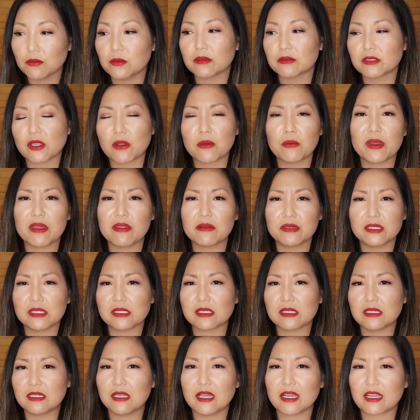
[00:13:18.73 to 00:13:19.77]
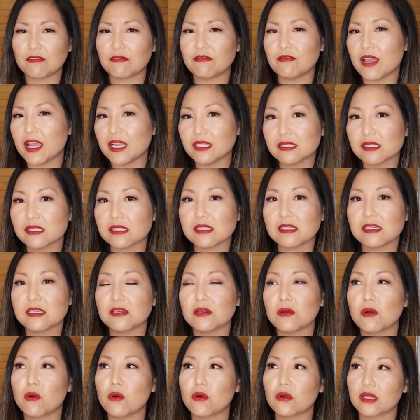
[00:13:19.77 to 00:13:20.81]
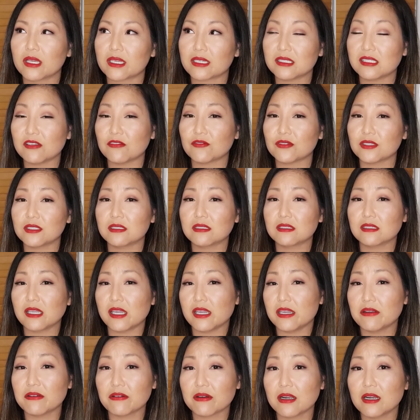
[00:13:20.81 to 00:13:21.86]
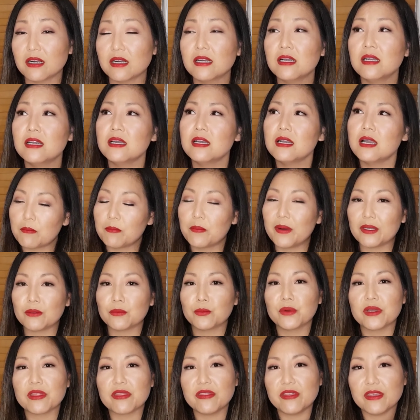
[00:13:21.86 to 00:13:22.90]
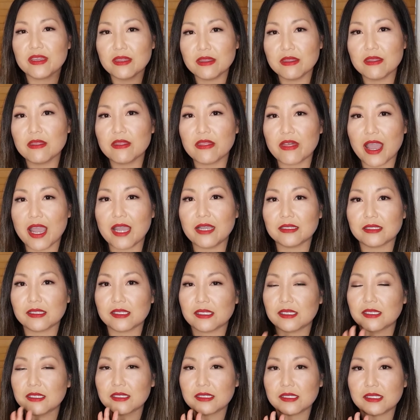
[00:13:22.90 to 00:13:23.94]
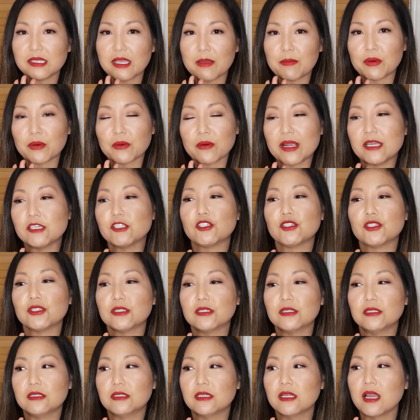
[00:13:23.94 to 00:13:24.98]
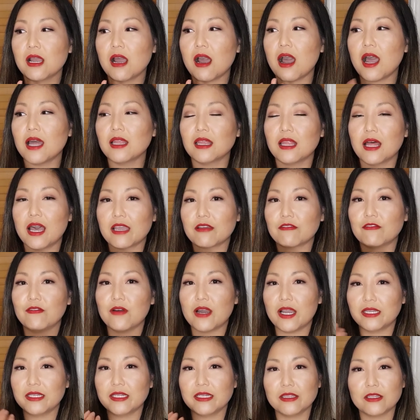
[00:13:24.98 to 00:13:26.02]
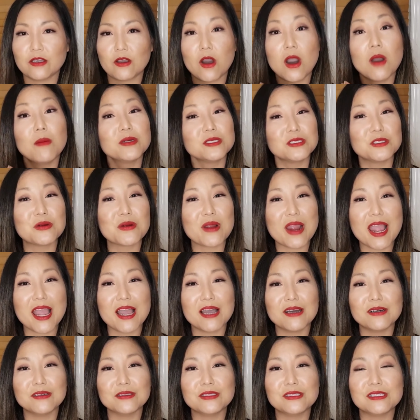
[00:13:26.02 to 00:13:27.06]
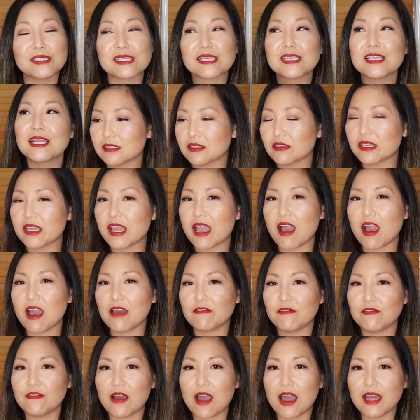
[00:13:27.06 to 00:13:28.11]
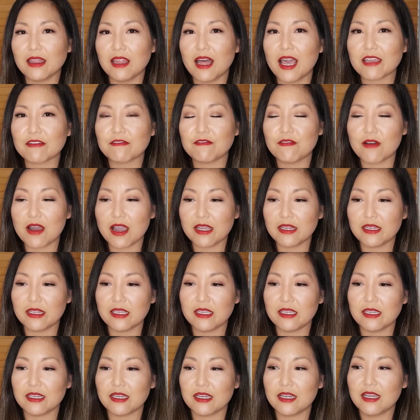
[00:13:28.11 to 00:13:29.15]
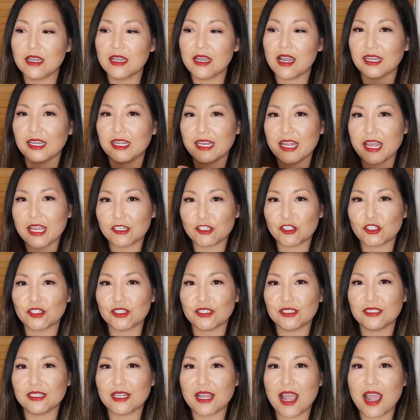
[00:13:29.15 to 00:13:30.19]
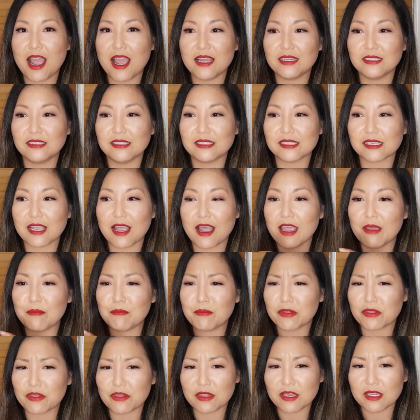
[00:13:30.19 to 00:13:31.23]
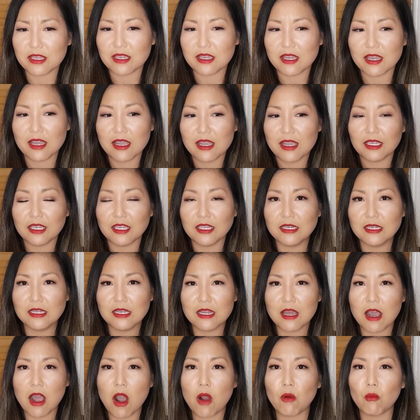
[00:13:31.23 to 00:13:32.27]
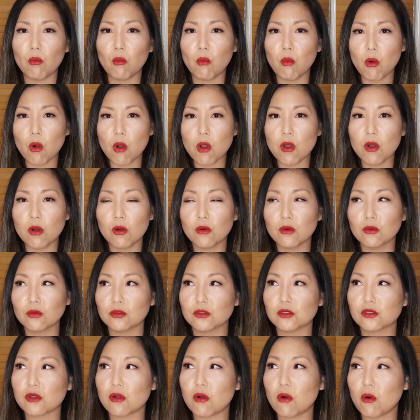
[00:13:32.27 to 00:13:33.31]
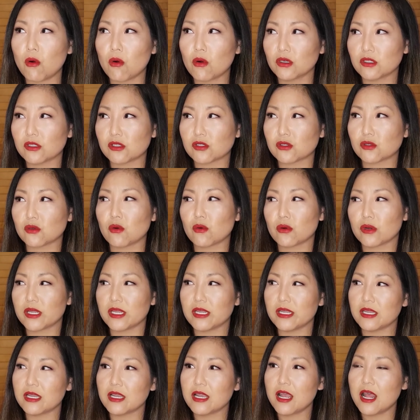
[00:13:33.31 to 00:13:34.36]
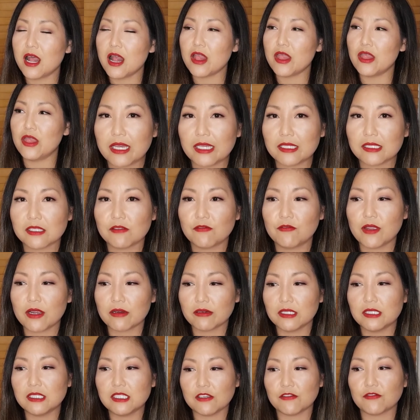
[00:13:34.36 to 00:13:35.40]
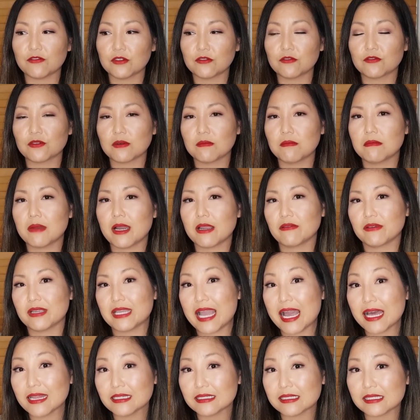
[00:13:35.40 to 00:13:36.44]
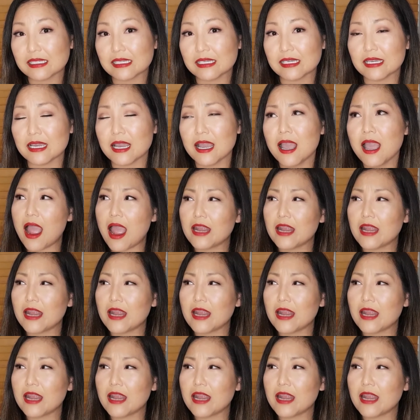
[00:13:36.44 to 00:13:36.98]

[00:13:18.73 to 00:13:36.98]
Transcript: So whether it's a, like a fantasy or like a different era, but within that separation, I like finding the common ground. So yeah, I like finding connection and empathy in a world or a story that's very different from my reality.